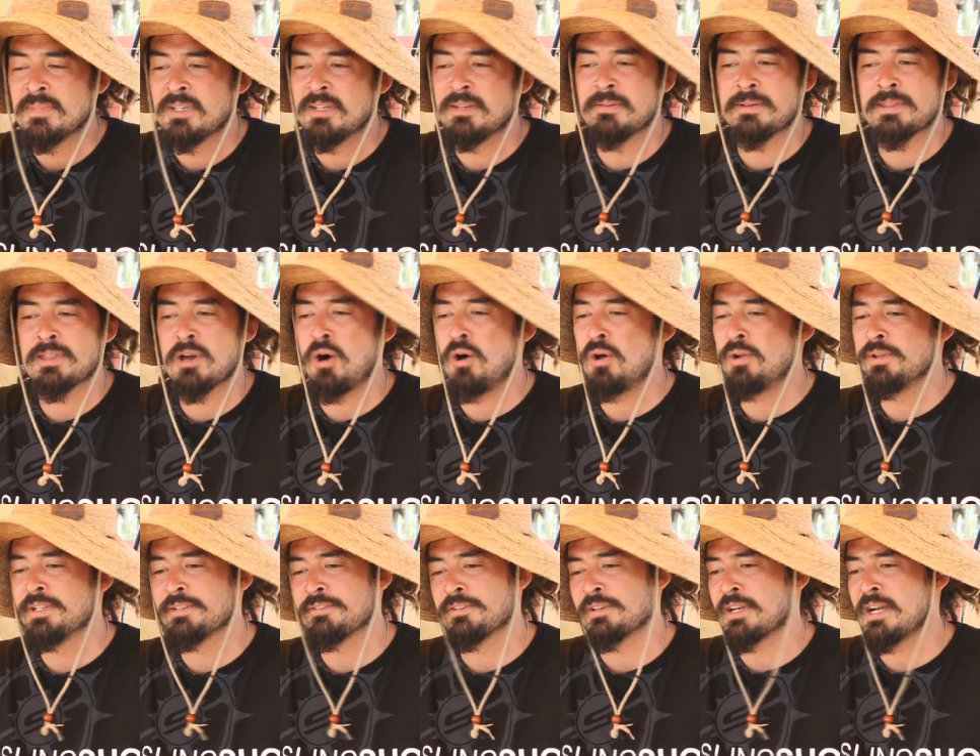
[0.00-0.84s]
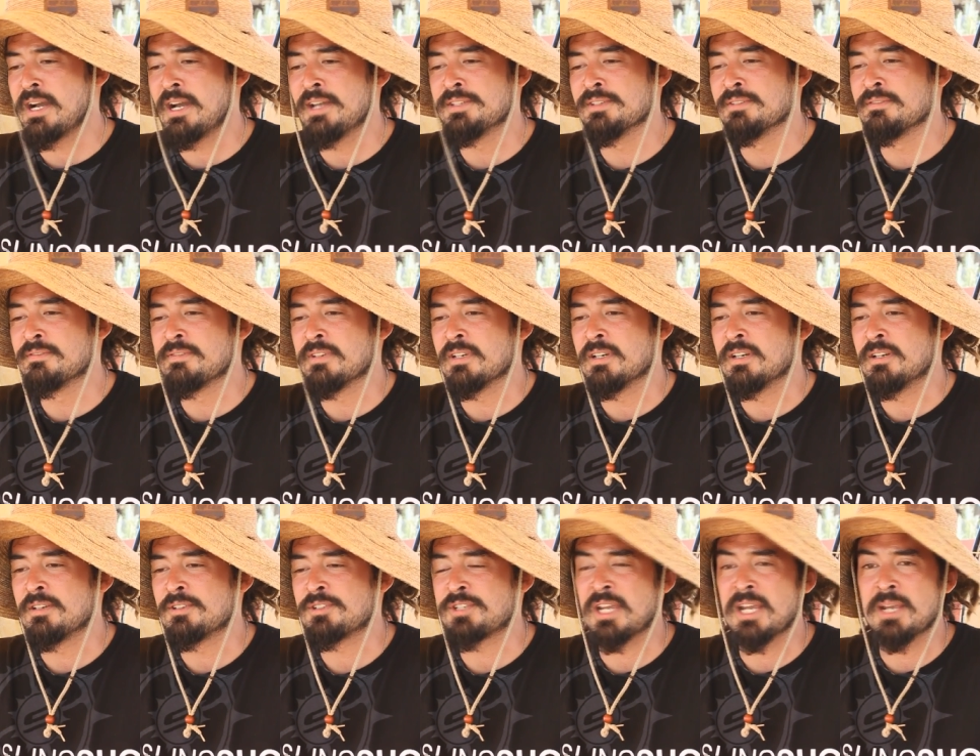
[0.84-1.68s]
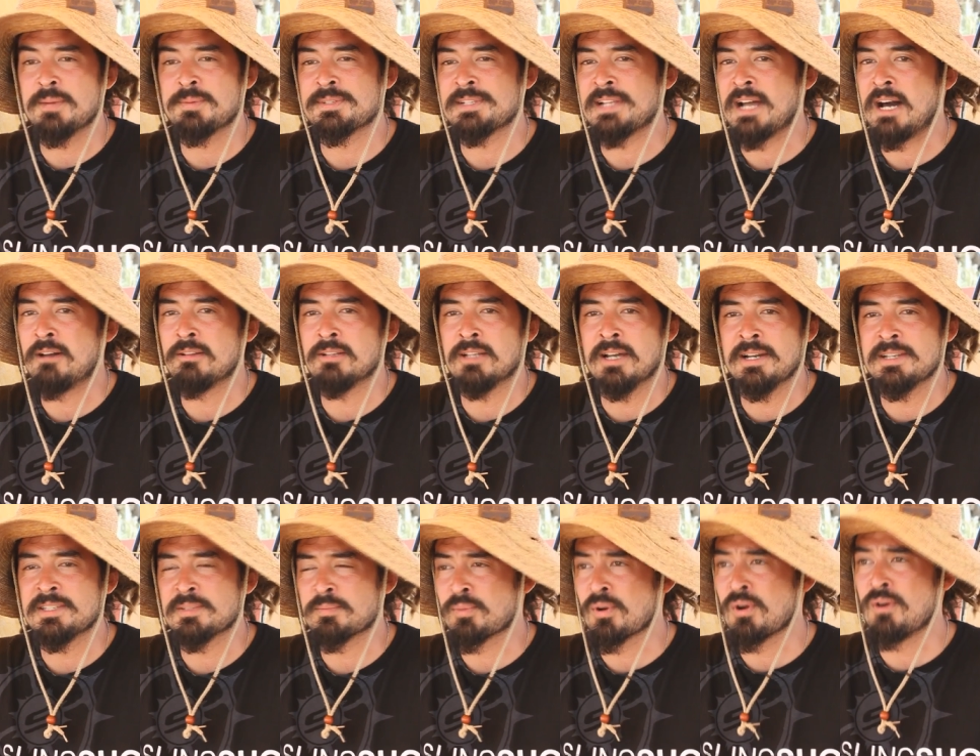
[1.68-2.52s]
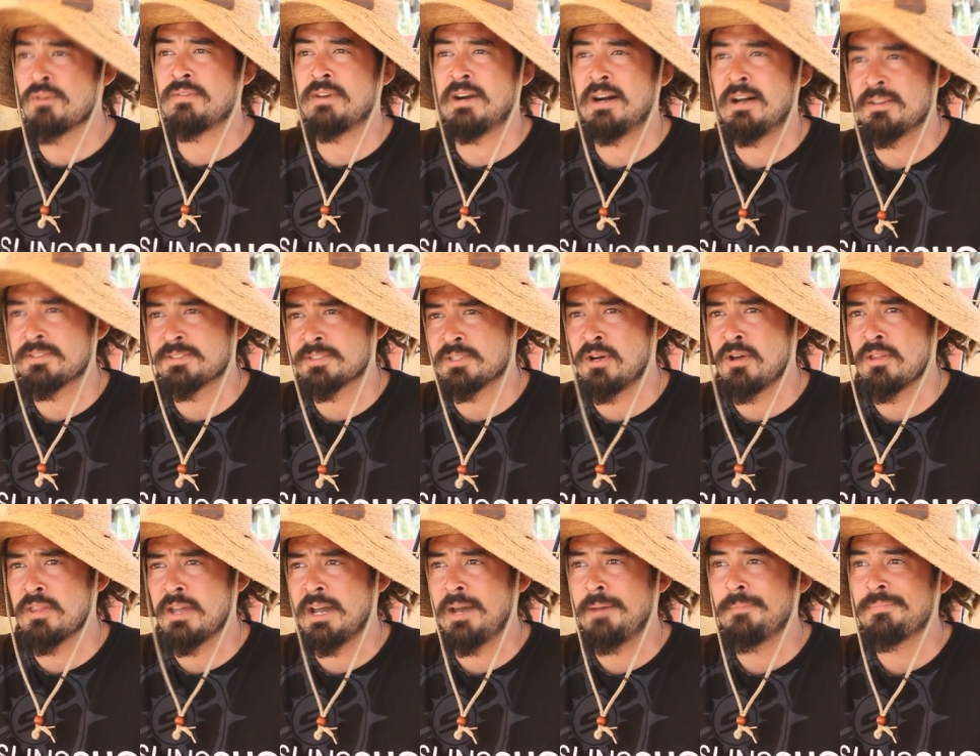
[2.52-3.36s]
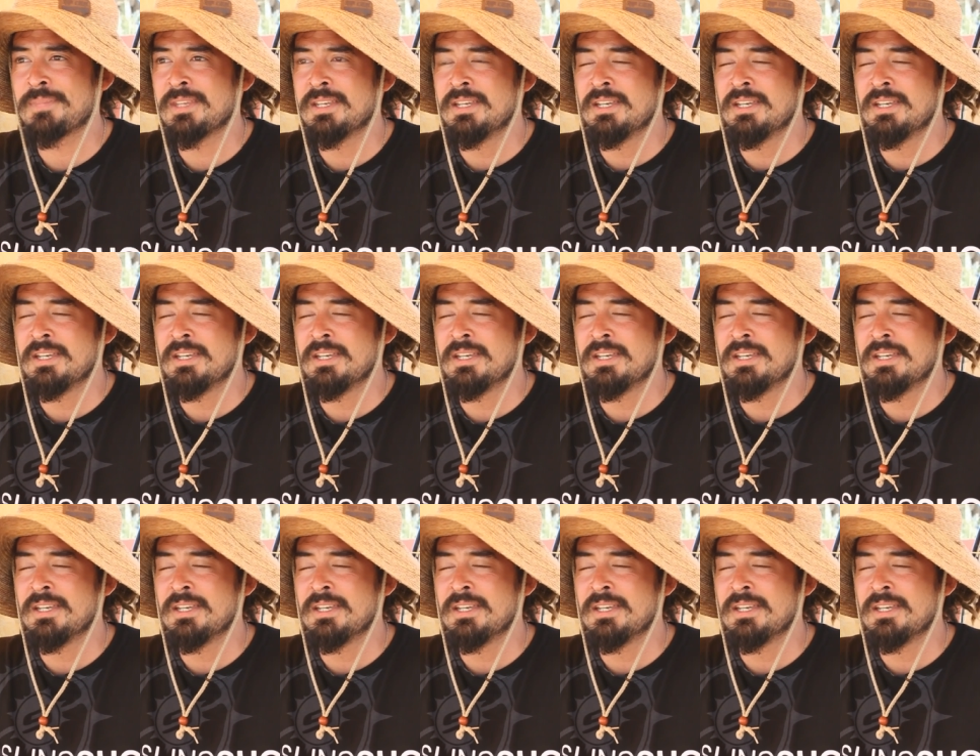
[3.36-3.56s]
with all different kinds of shapes and outlines and profiles and all that.